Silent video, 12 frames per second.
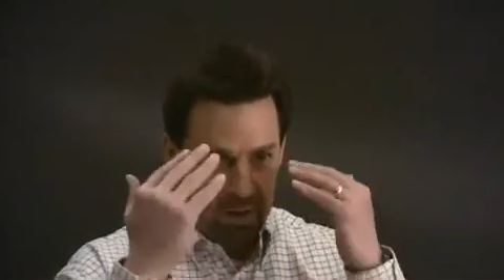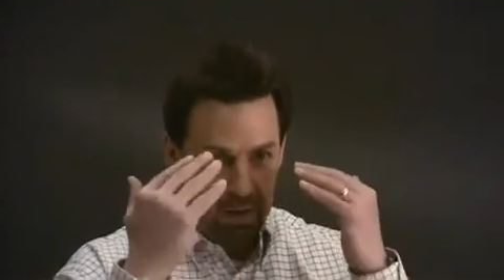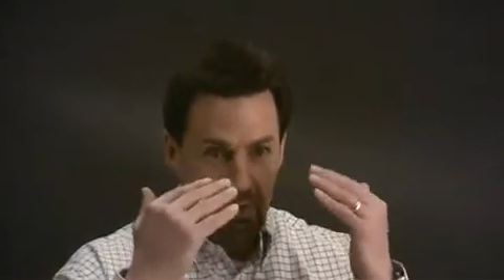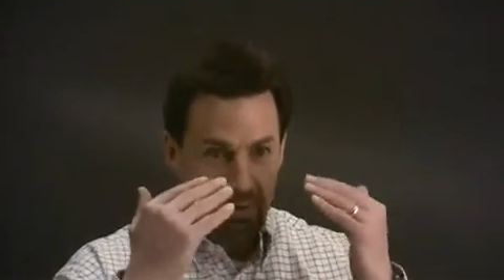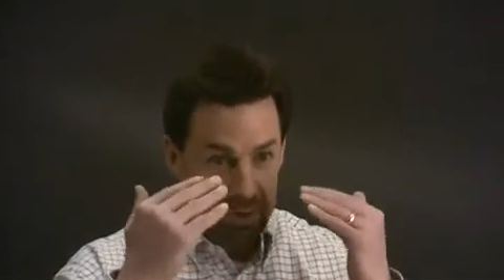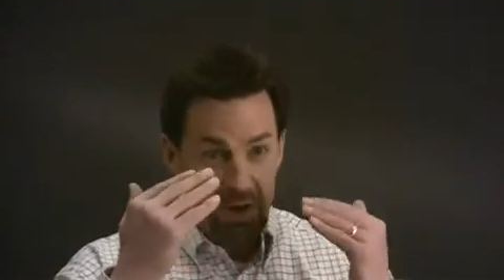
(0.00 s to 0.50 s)

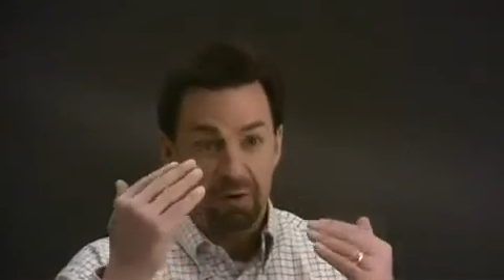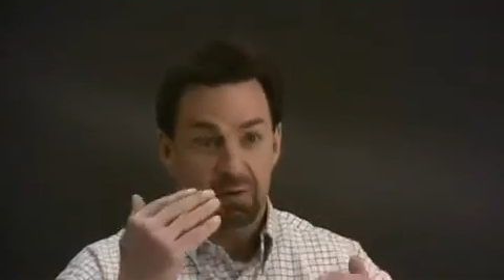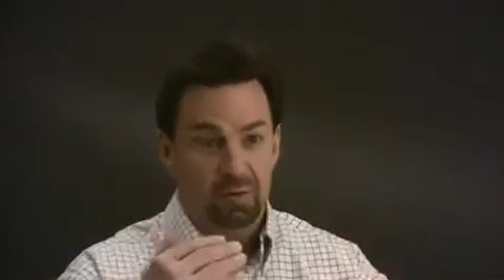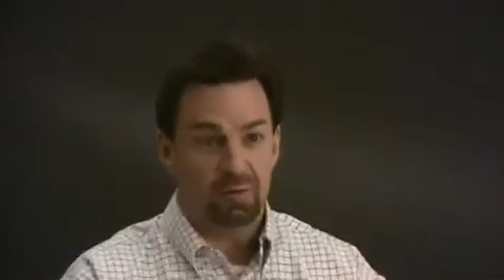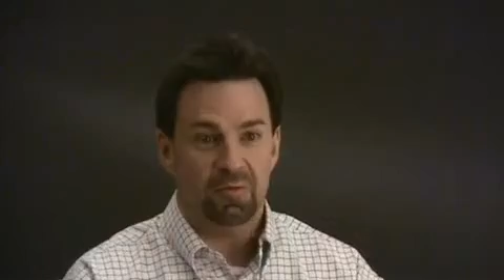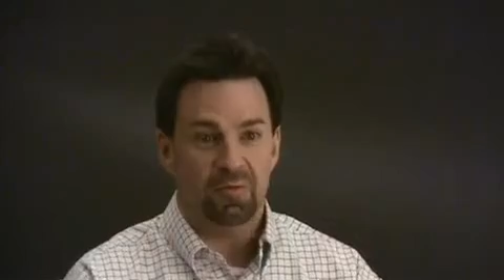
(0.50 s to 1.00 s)
the
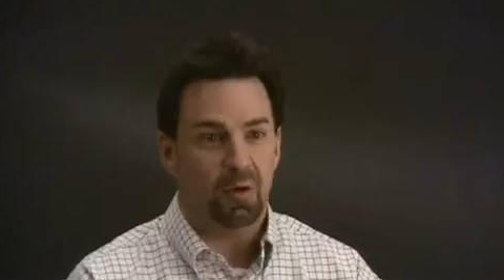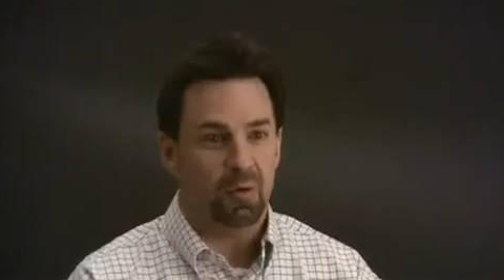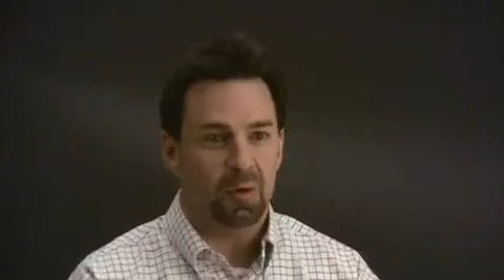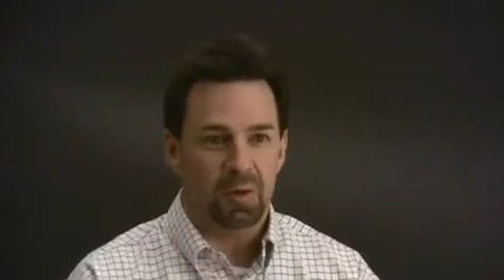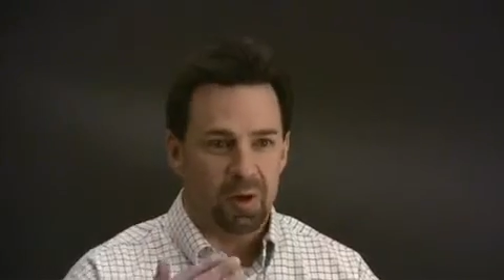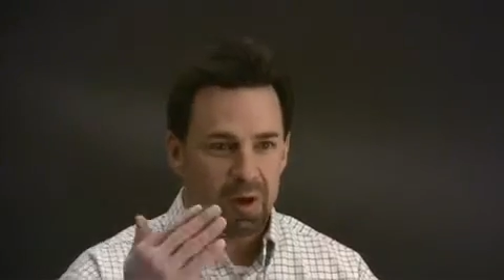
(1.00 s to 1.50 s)
hair that was
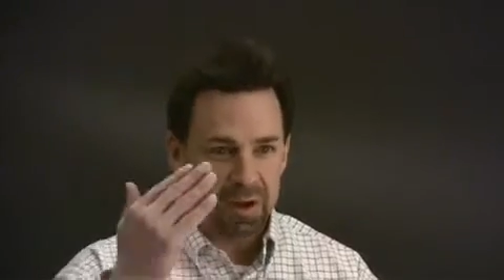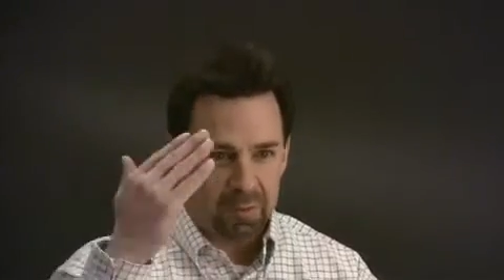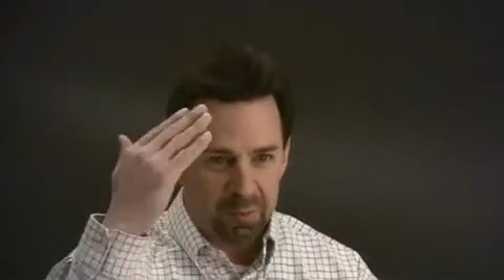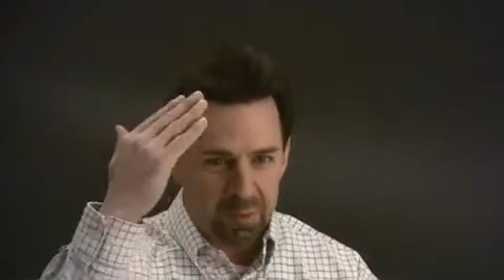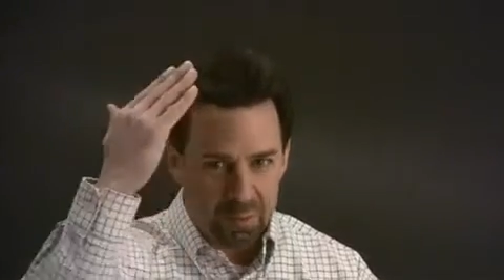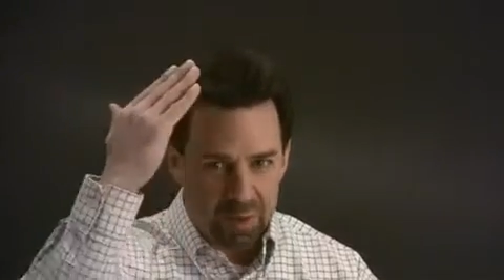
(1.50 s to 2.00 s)
already there. I
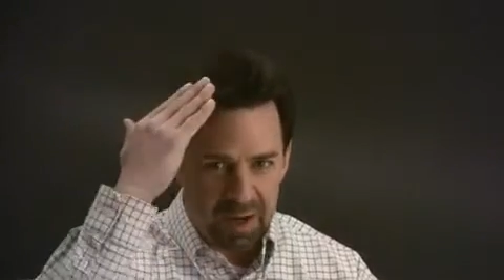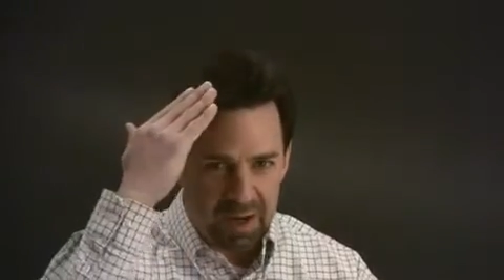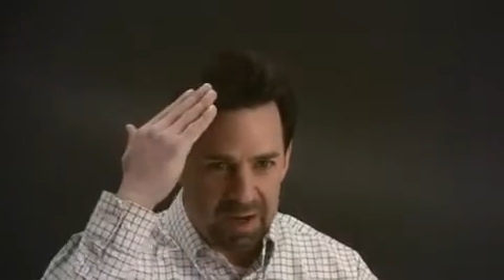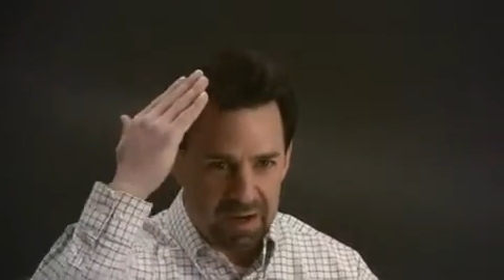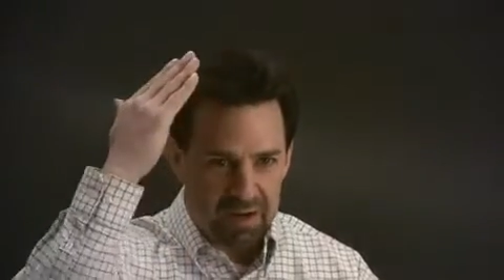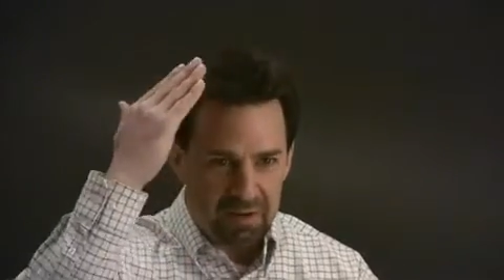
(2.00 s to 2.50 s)
could put my
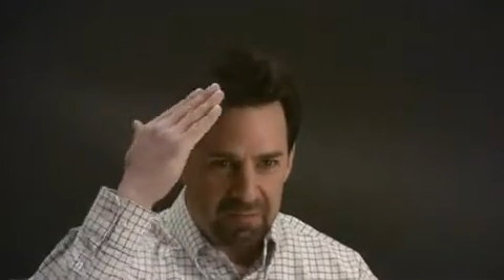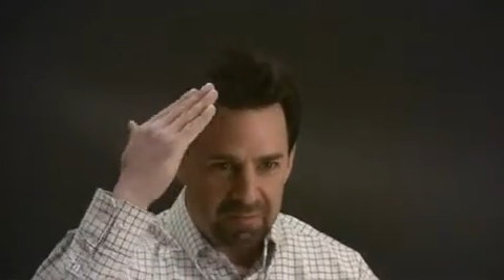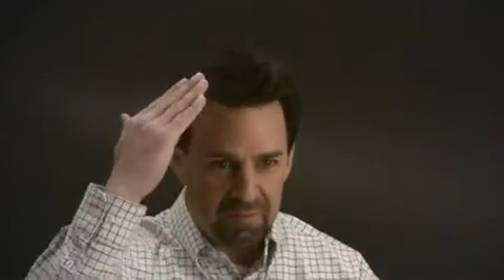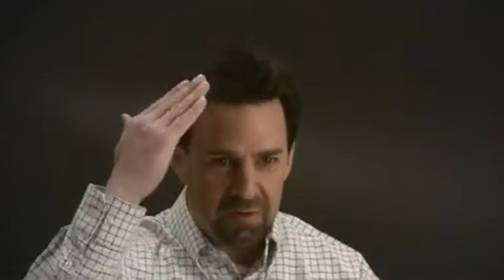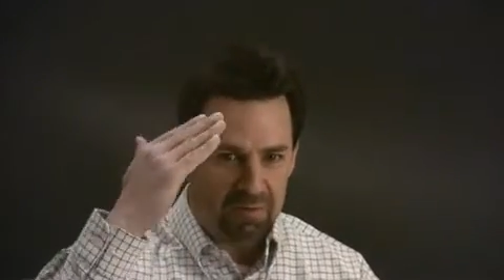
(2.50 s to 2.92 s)
hand on it.